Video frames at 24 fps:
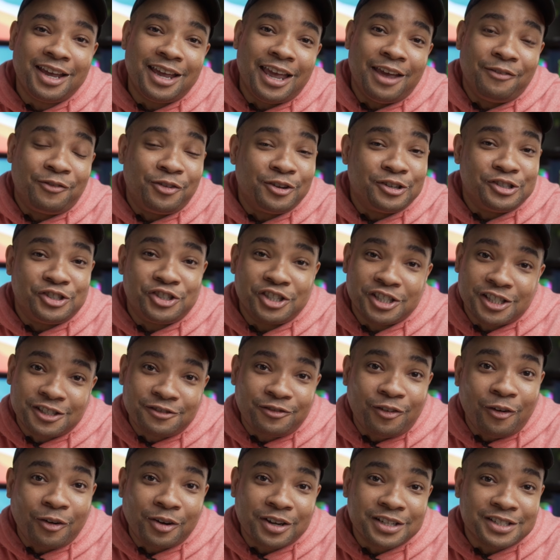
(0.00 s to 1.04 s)
If you're just
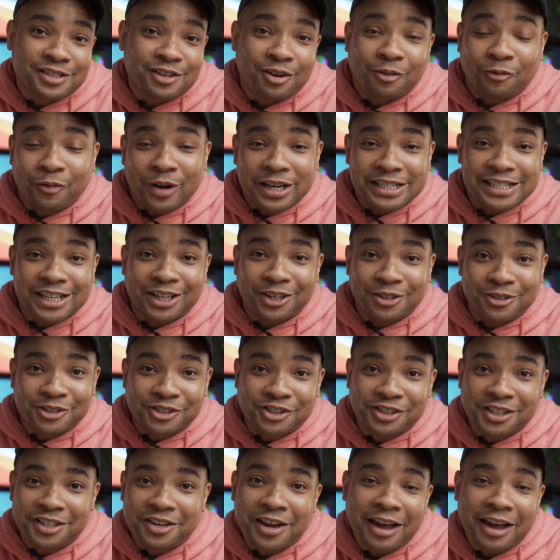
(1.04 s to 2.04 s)
focused on resolution,